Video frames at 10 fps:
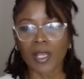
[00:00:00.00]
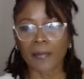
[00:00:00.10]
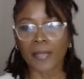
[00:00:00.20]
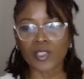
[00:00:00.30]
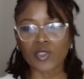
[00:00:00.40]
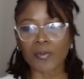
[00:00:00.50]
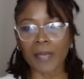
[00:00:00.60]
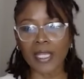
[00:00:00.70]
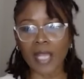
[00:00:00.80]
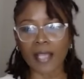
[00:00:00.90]
because you
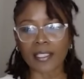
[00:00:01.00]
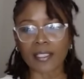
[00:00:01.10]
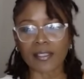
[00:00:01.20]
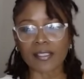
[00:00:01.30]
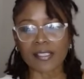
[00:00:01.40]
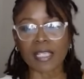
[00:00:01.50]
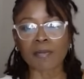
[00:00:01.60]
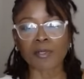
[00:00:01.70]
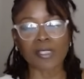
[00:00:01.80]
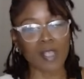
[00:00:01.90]
may not get the same
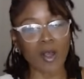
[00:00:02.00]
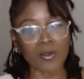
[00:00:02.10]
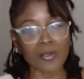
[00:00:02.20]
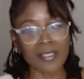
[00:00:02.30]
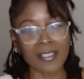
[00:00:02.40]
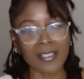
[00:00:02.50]
results